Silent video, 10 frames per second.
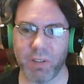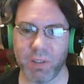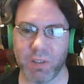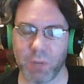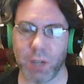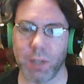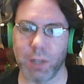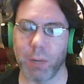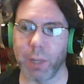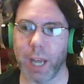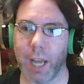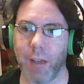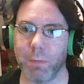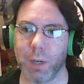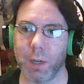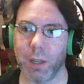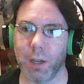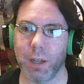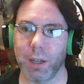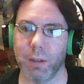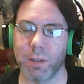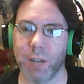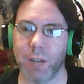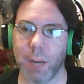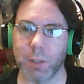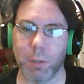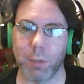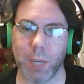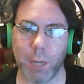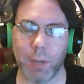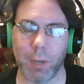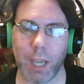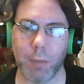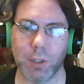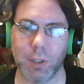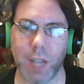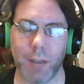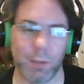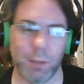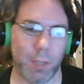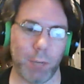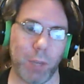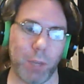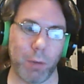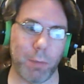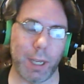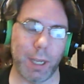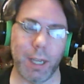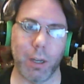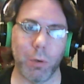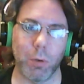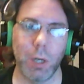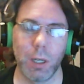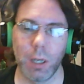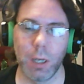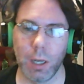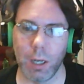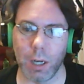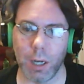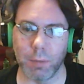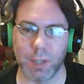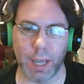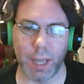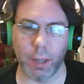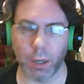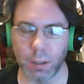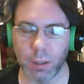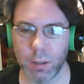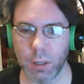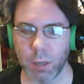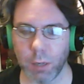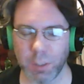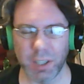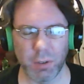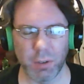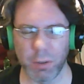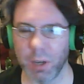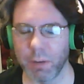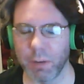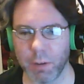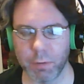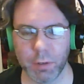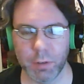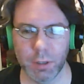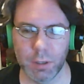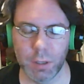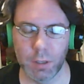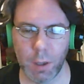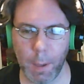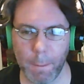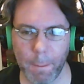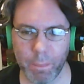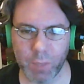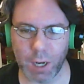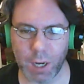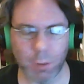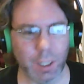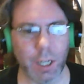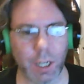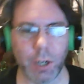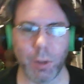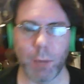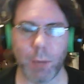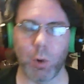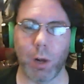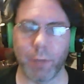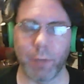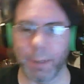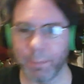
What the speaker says: well, not really half, but a lot of times I'll pick up a game just to have something to play with my kiddo together, which I don't do enough of. I really need to do that more often.